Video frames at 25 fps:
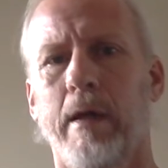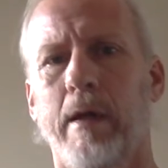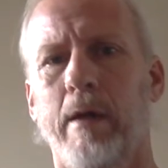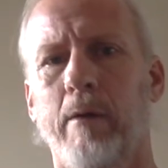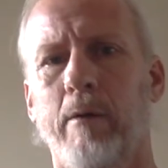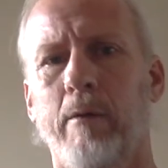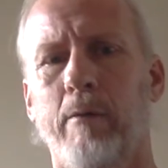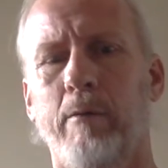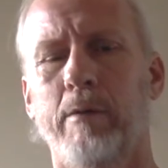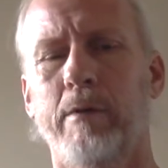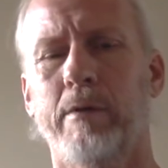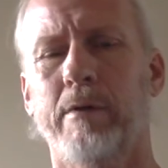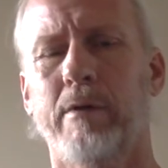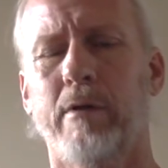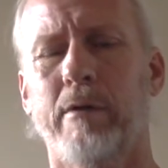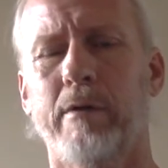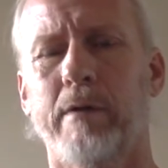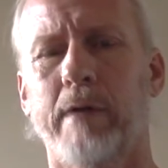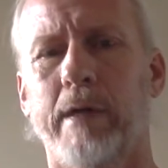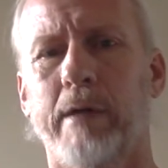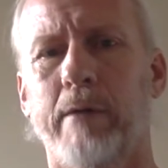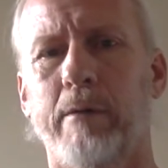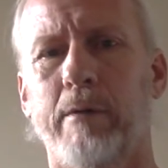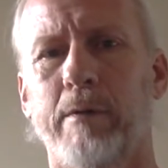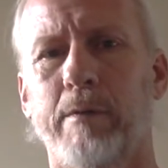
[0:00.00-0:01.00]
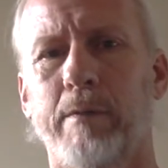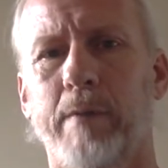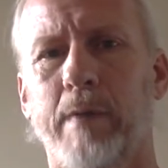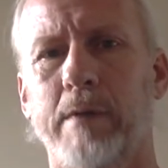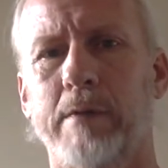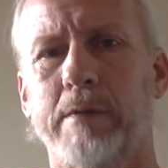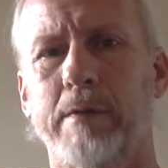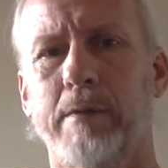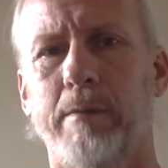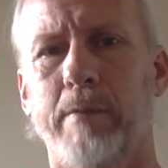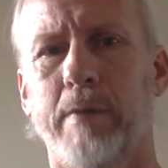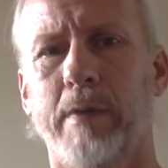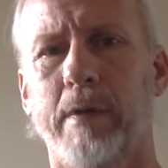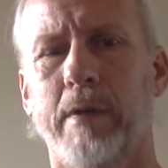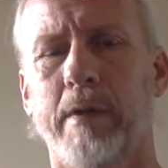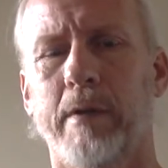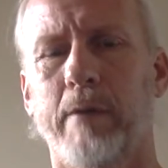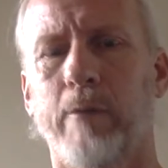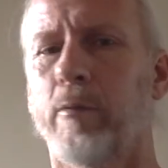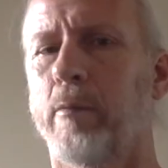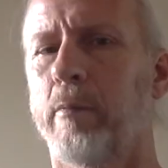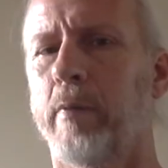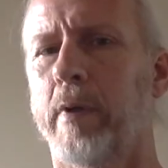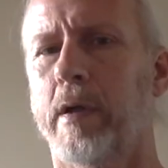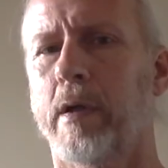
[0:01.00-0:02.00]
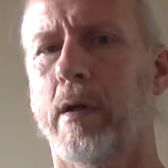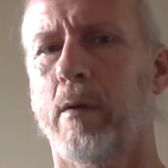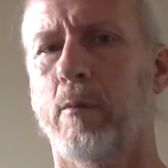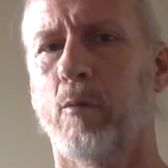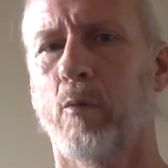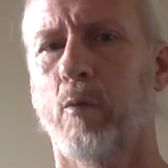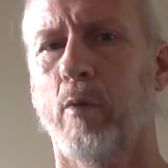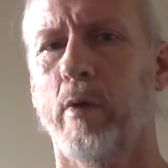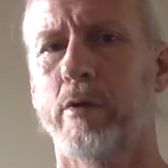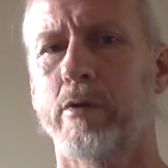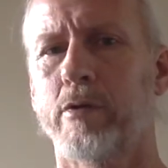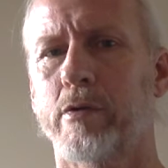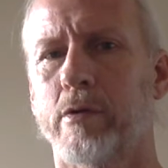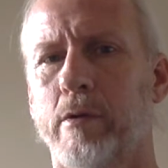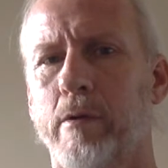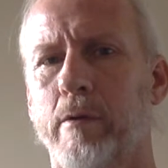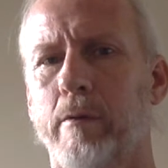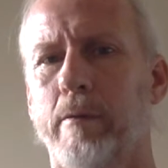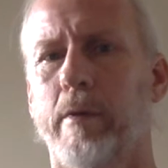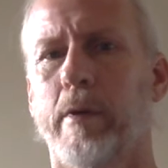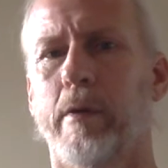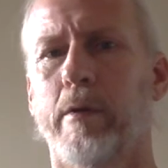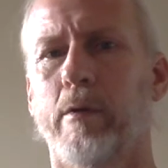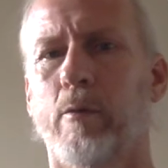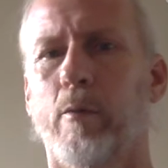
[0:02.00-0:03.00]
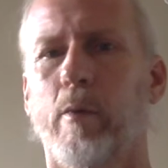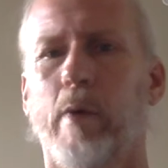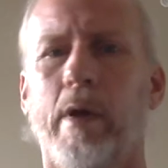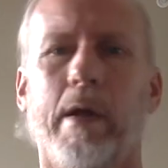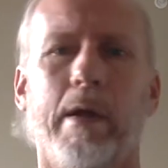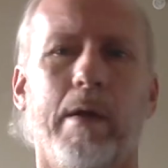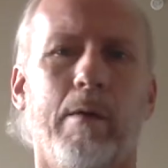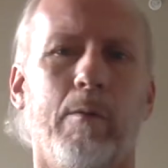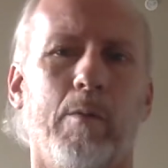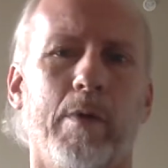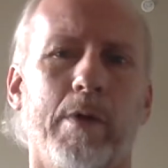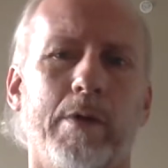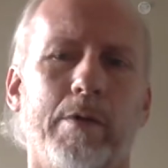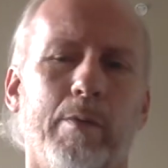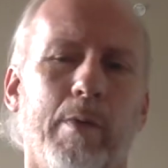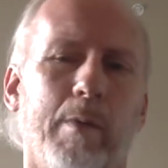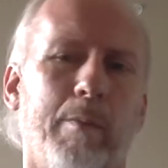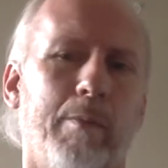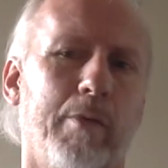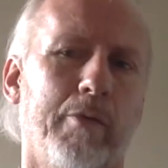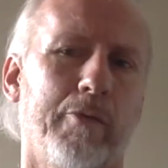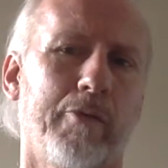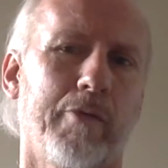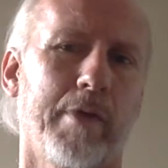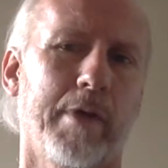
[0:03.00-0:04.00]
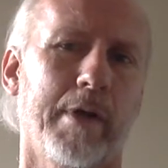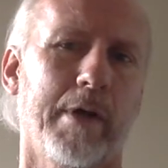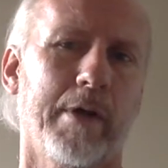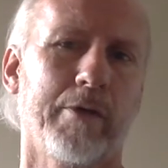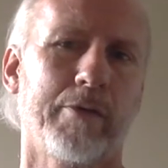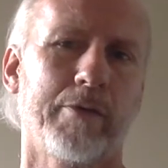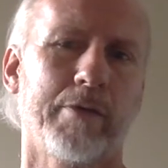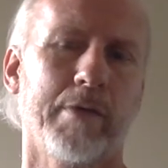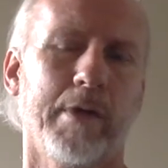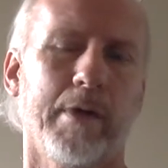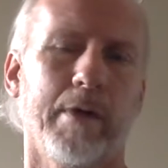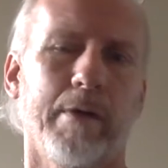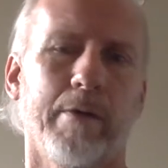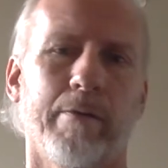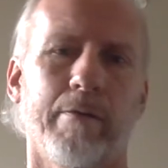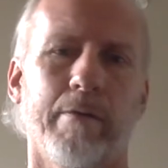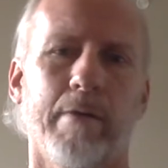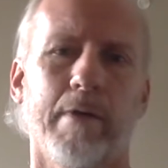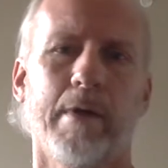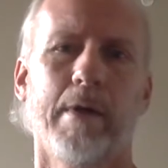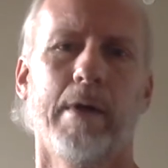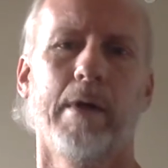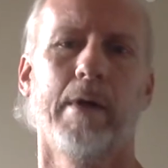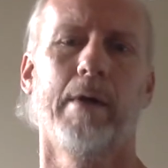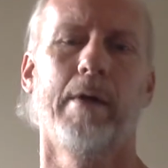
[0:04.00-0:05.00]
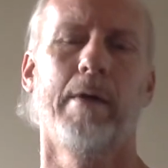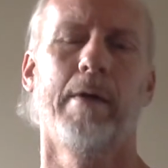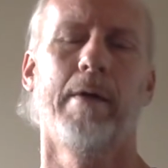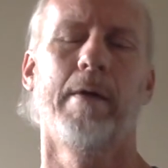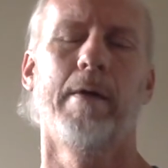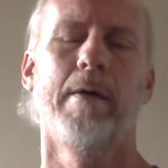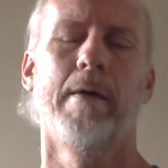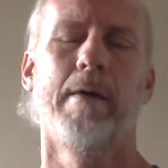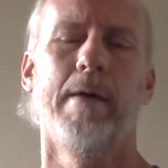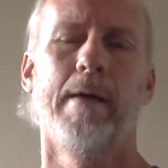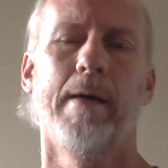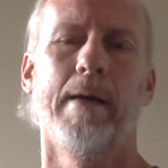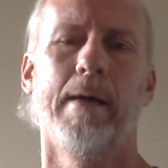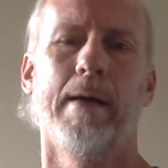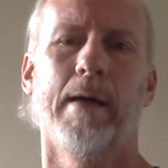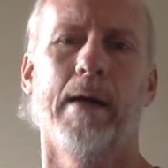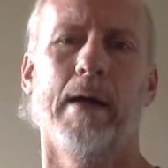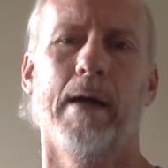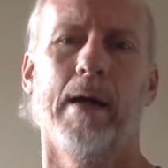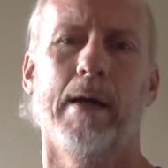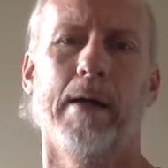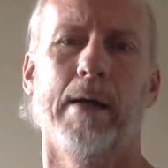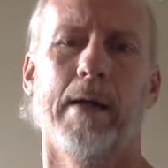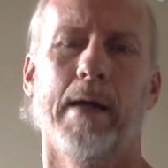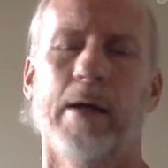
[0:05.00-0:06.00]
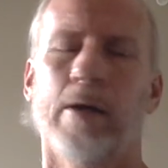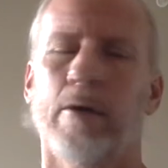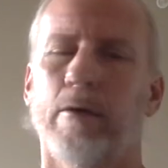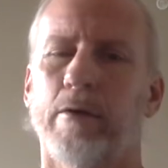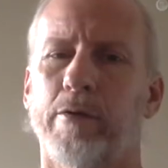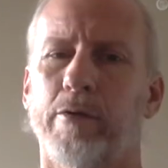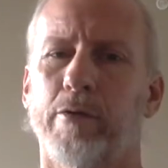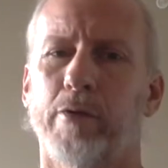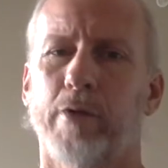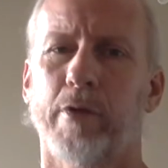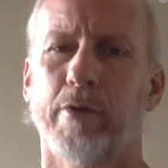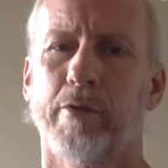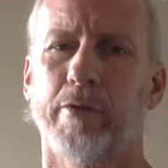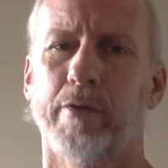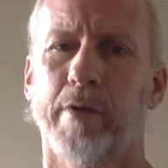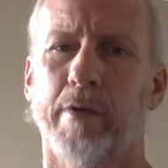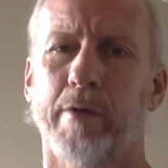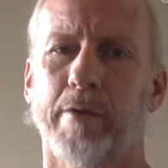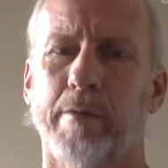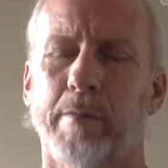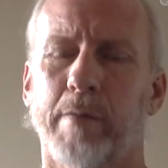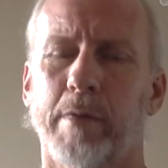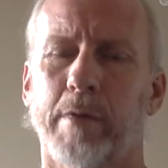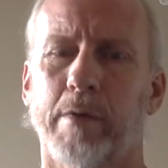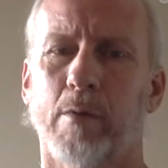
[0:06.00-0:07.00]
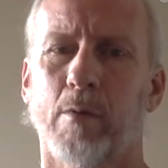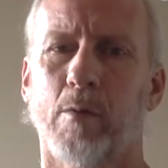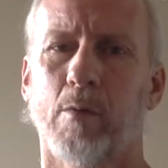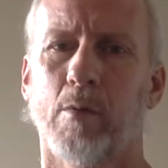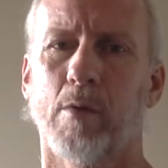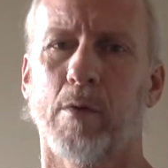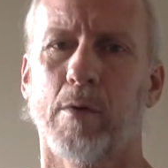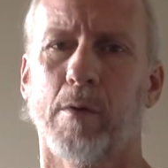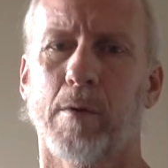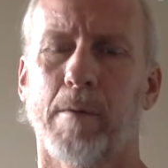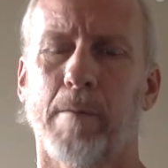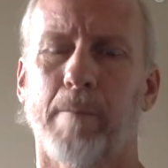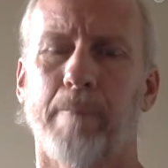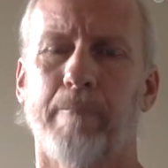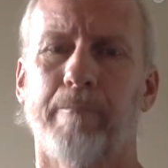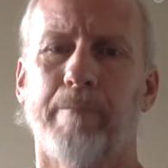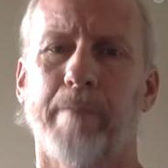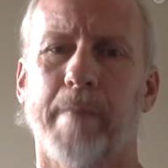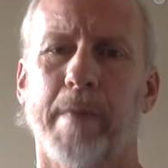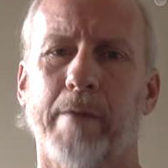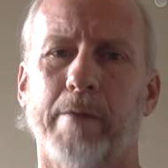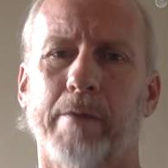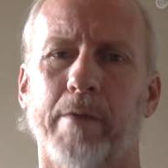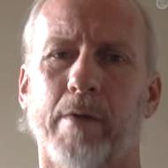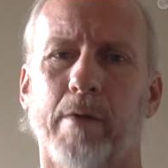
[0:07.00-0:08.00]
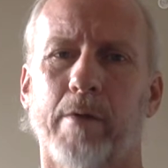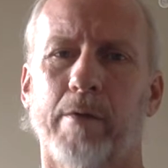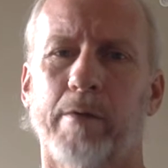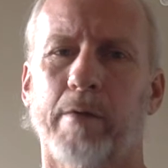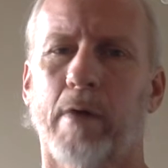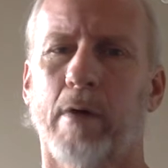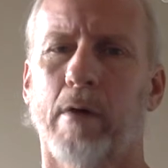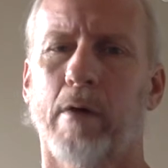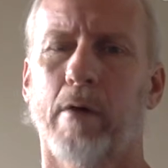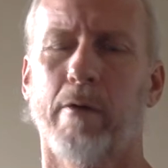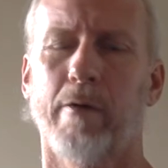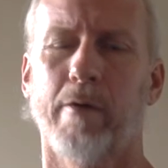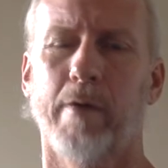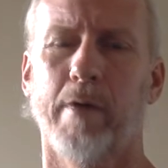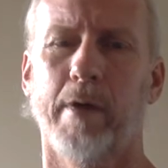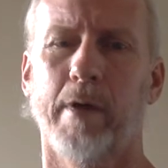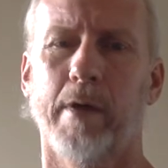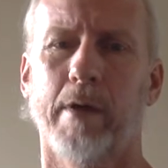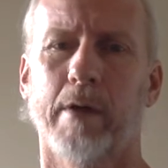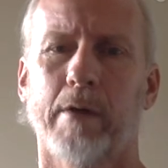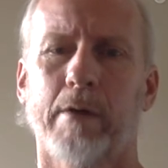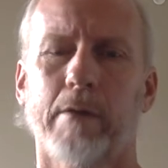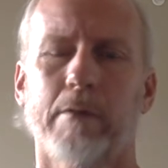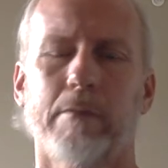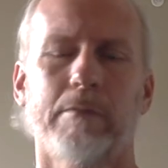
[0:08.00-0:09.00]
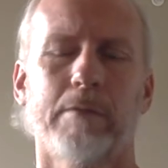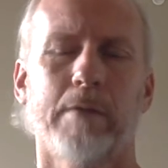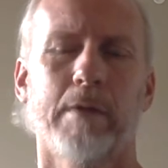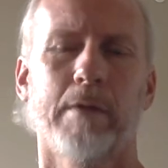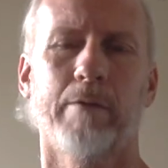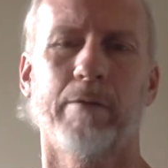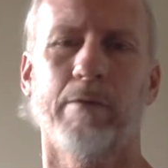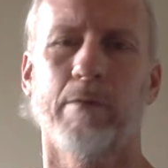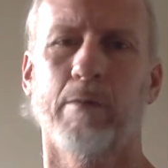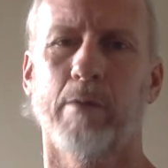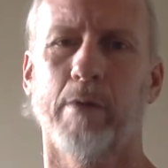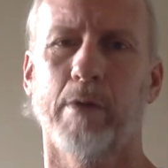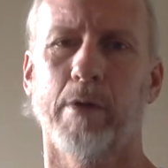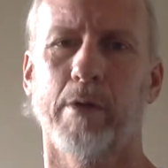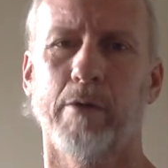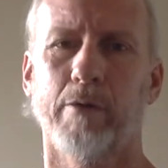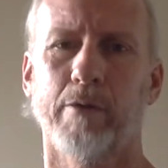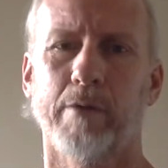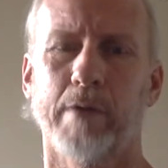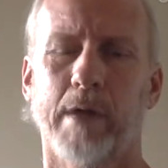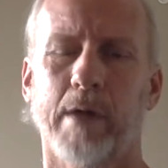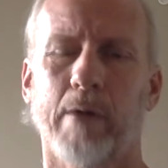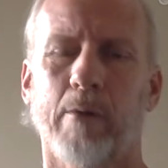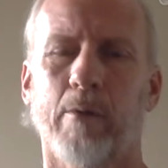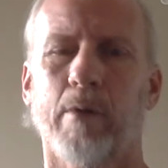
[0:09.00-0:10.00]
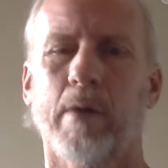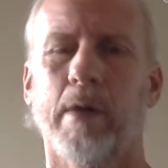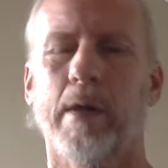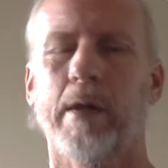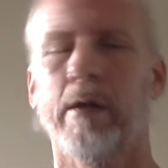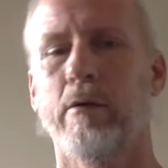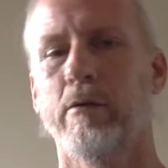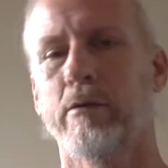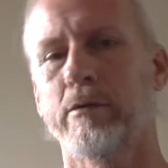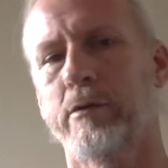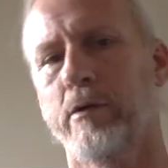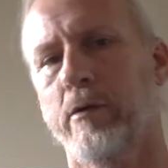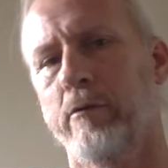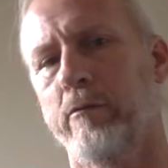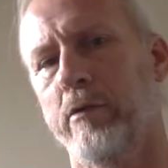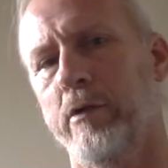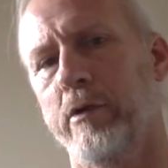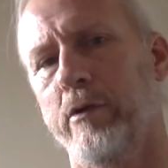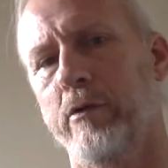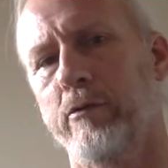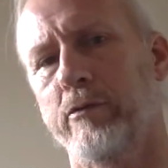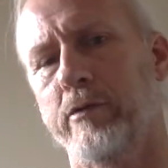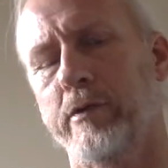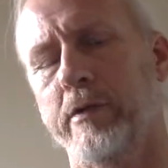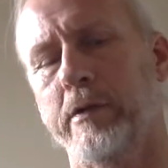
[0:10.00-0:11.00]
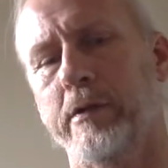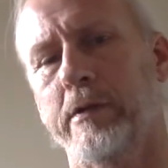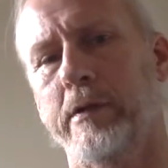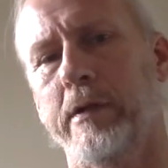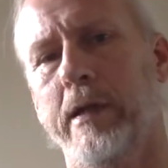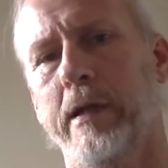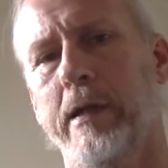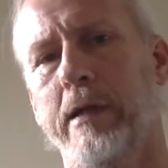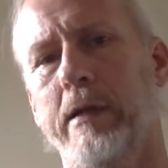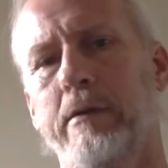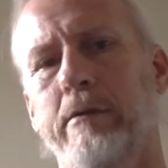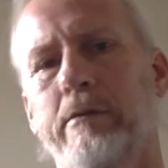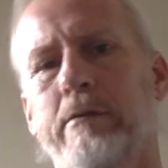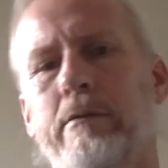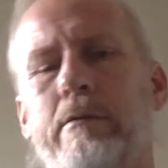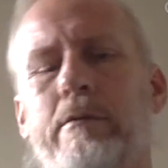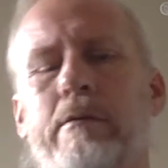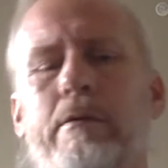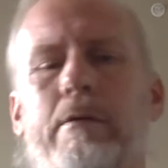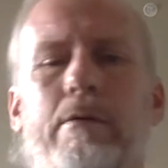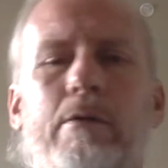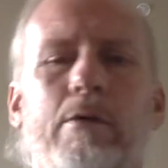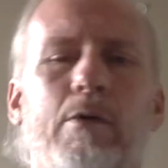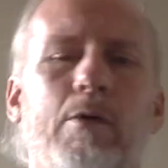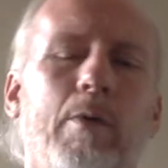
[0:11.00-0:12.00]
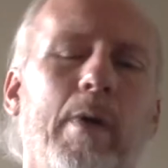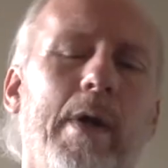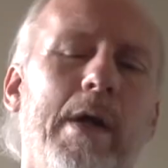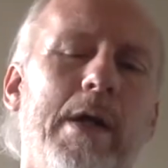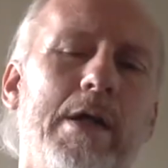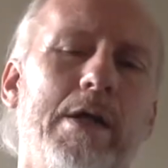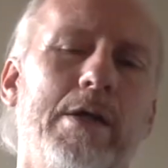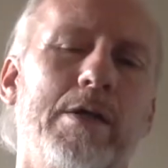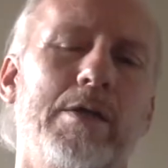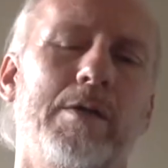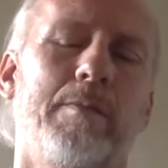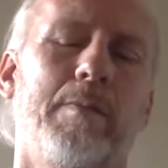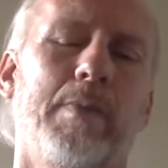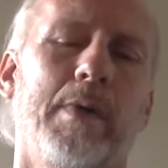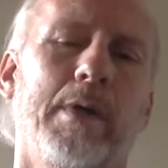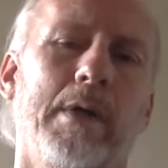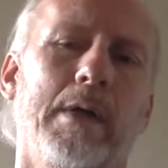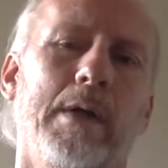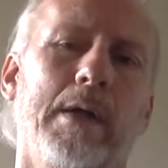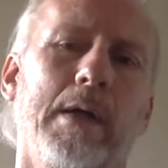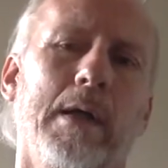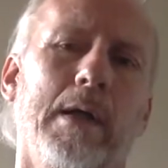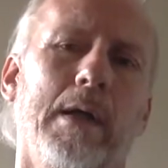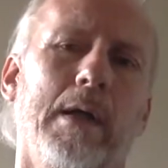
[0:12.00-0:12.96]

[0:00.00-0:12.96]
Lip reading: And when we start taking responsibility, we become richer in the way in which we present ourselves. Not only to ourselves, but the world. And so it's authentic, if you want to use that word. I know it's overused in today's new age, but